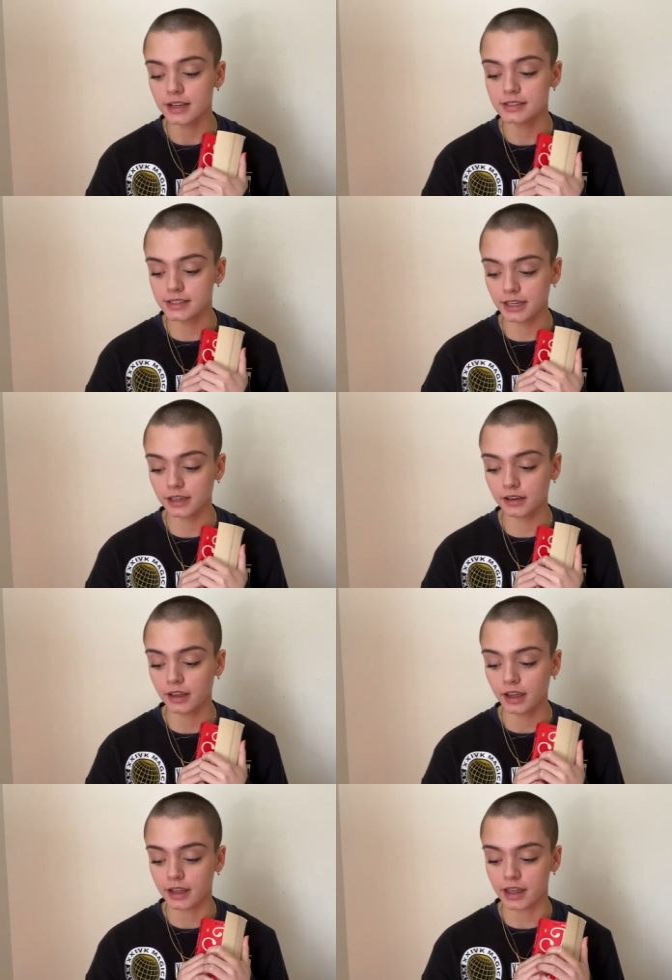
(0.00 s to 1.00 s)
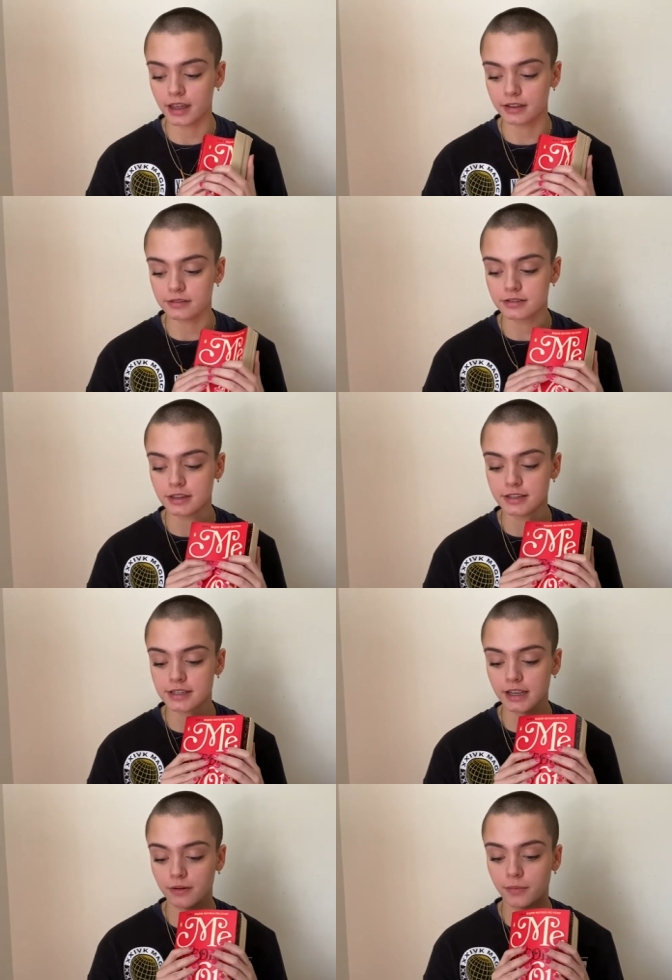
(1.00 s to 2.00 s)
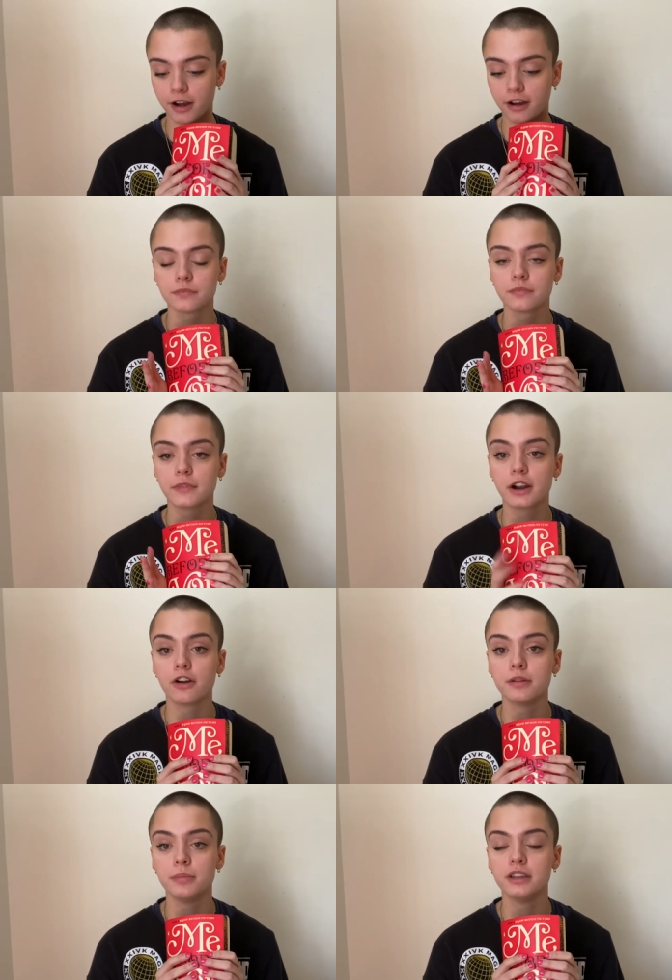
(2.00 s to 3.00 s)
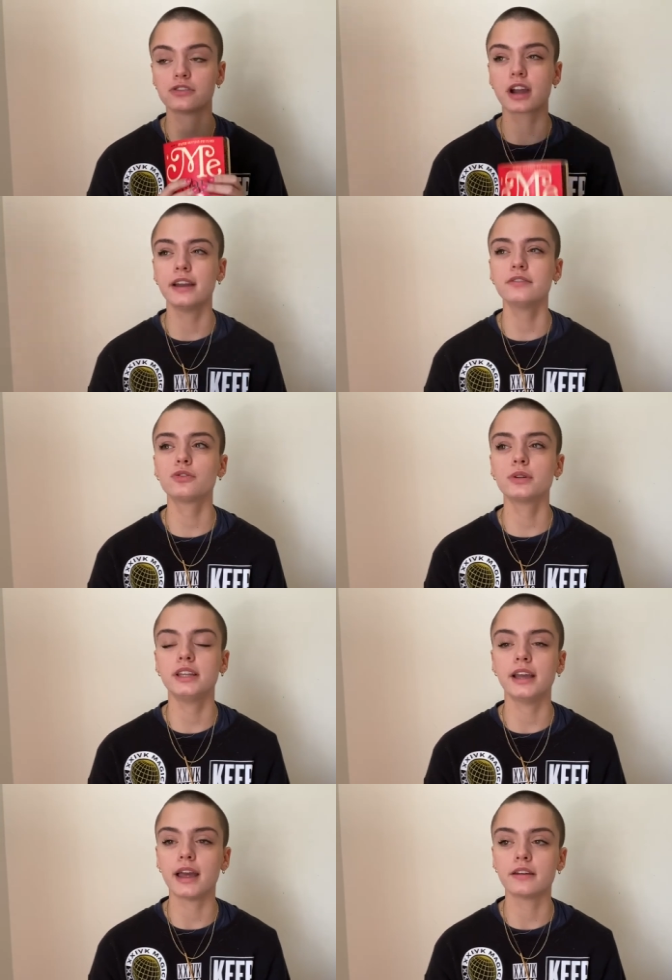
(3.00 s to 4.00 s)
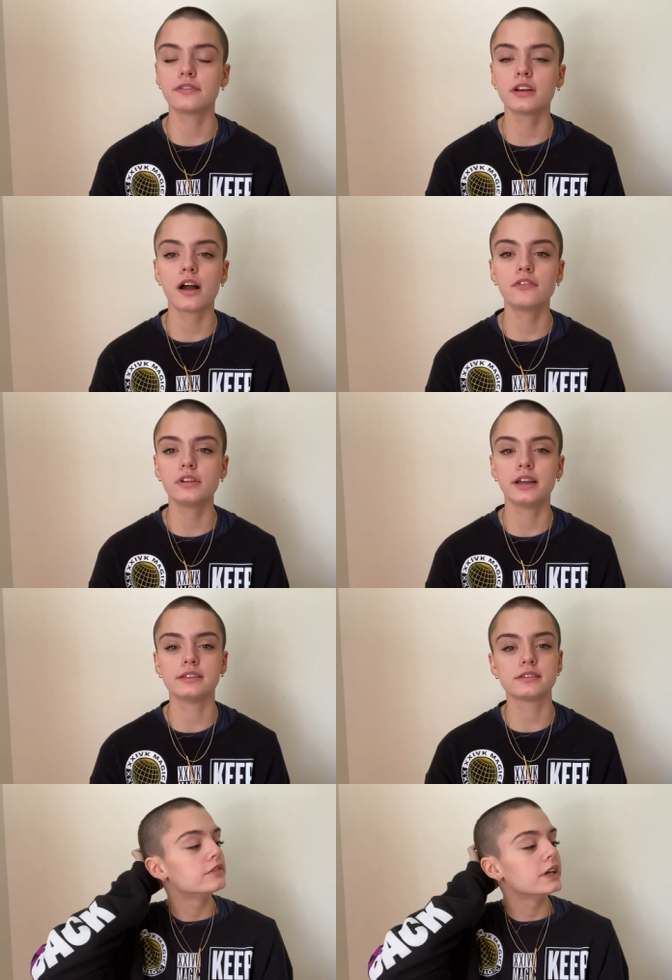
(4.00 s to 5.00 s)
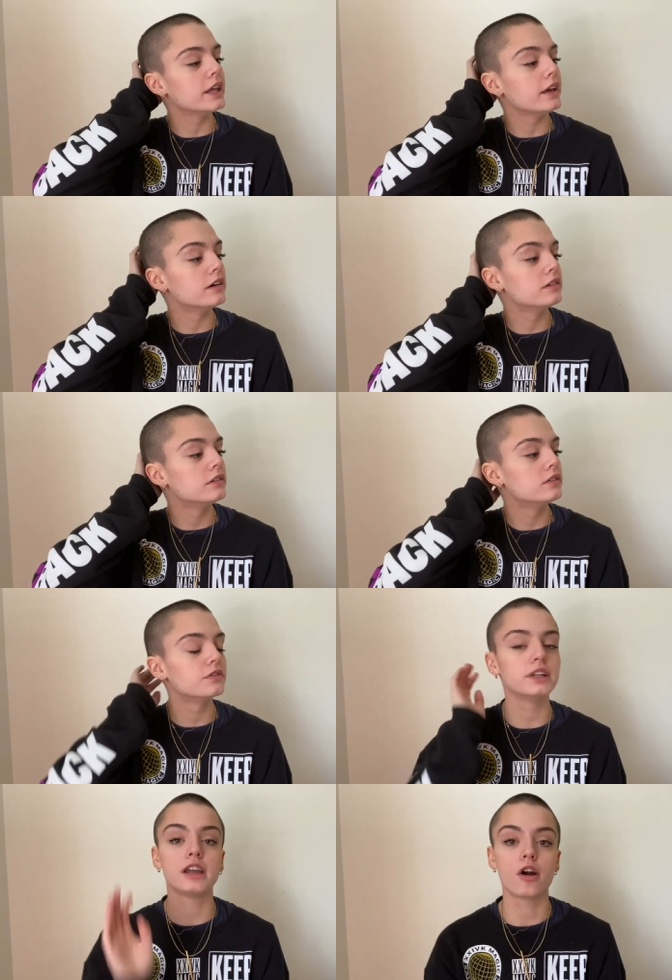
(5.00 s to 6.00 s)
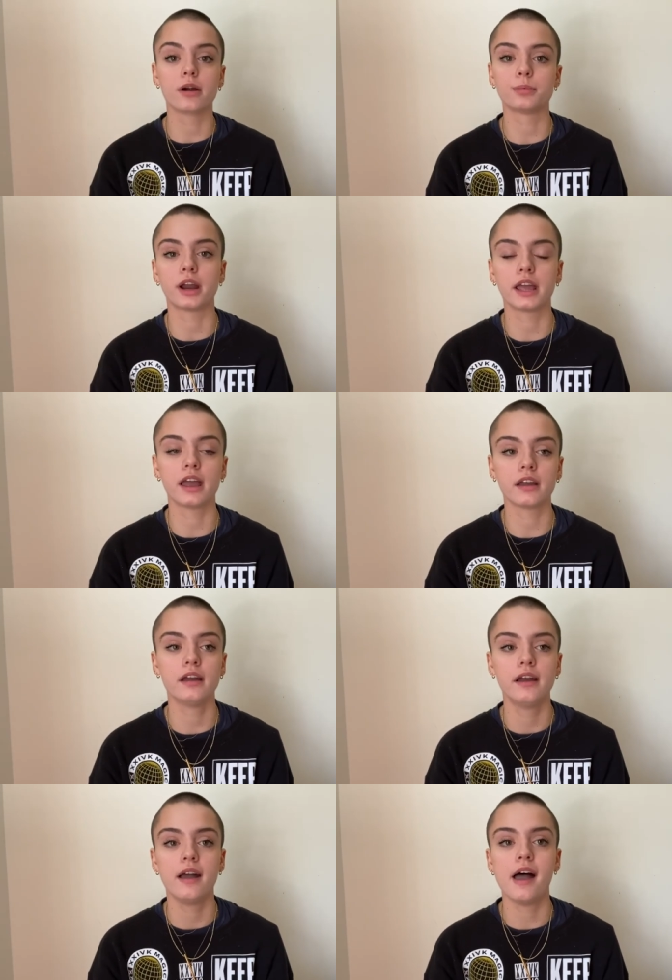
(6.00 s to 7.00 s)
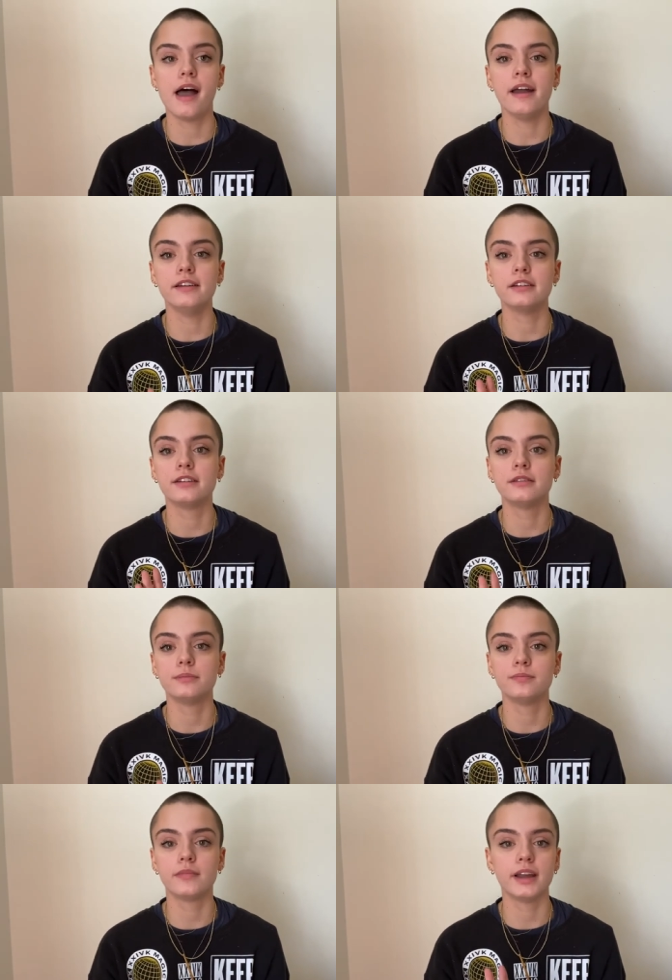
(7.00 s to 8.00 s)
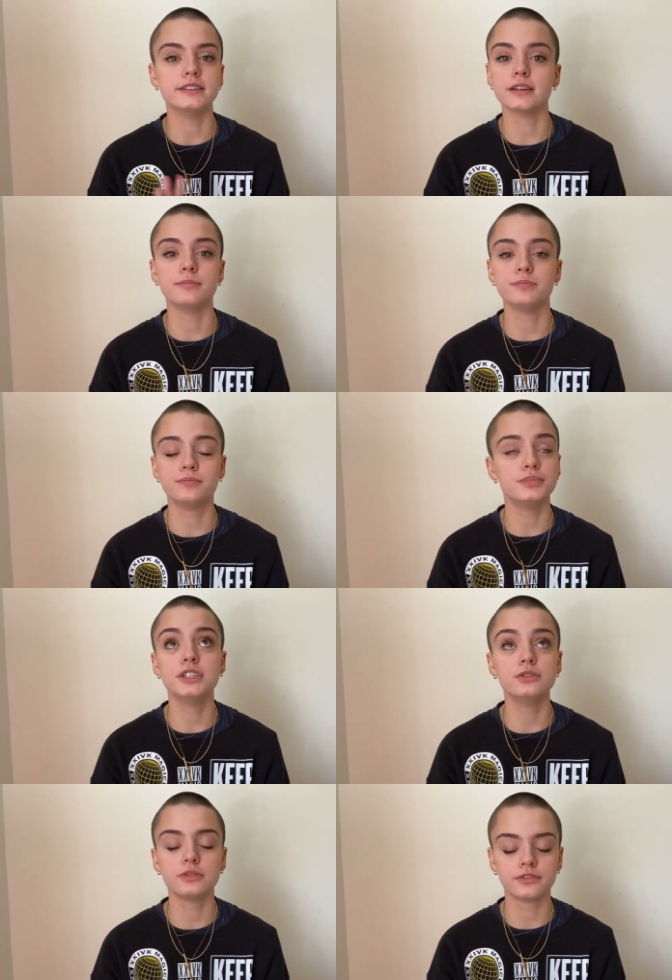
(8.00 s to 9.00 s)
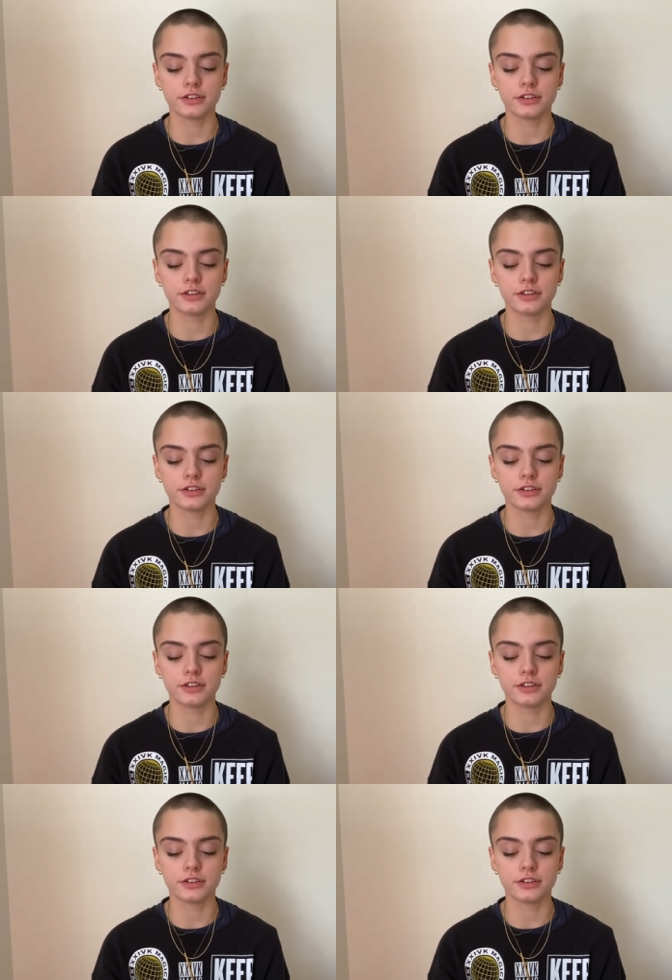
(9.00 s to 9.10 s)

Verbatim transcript: scene is the scene where they're on the beach kind of toward the end of the novel. It's really, really heartbreaking and it's a beautiful